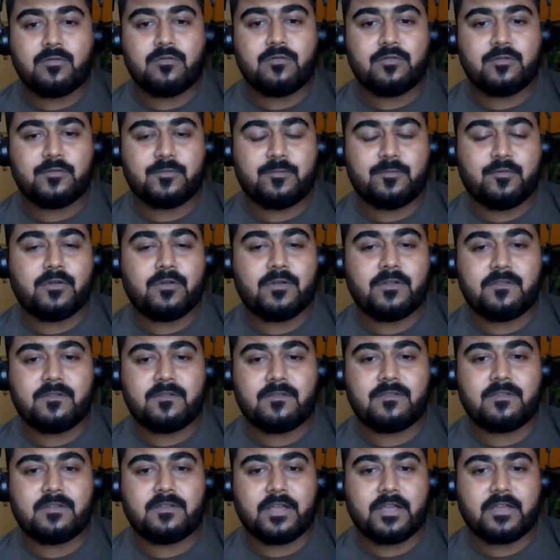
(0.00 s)
those
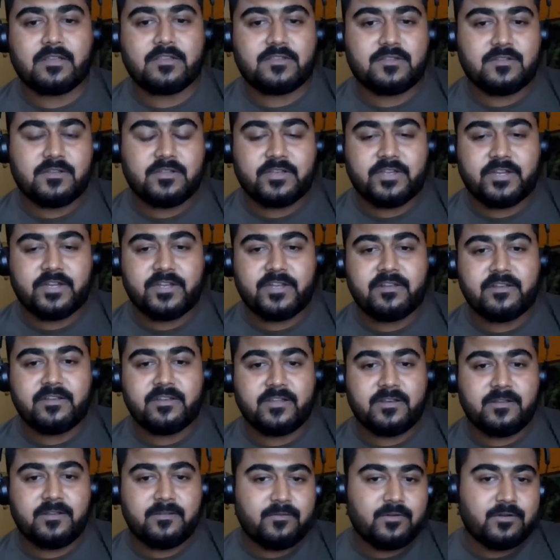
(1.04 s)
policies are actually getting
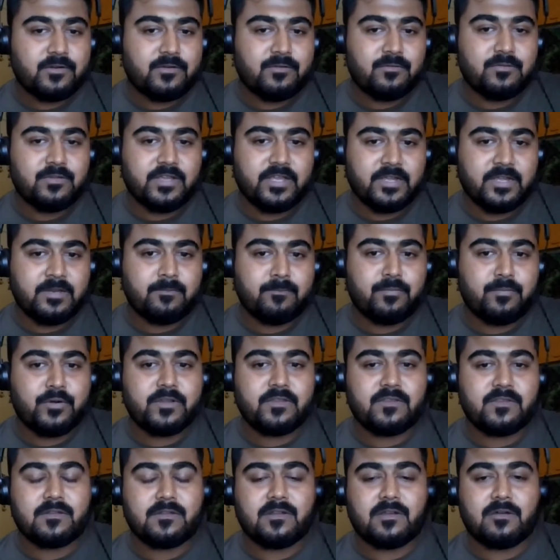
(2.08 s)
delivered to the
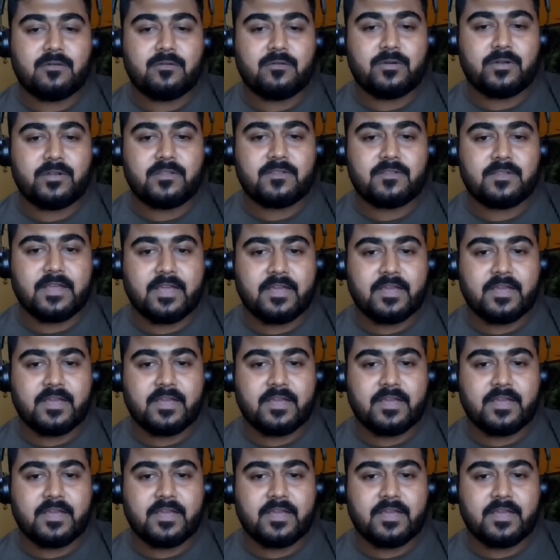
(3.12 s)
endpoints and how it is